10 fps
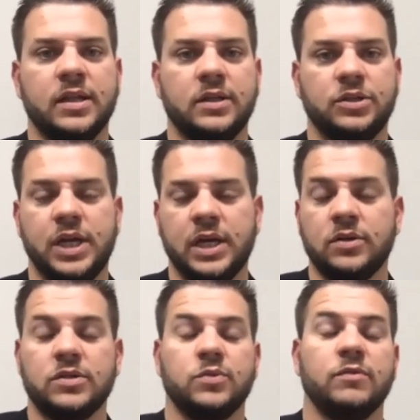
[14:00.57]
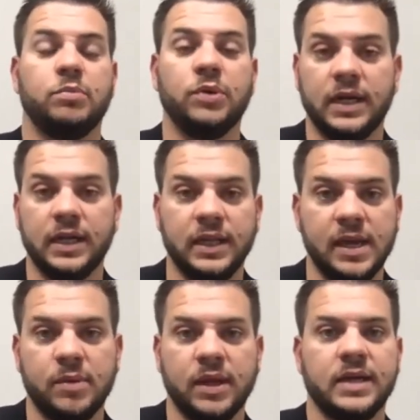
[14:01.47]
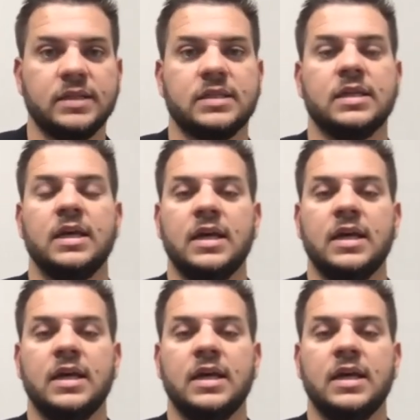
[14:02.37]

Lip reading: channels. We've put it in the MLS.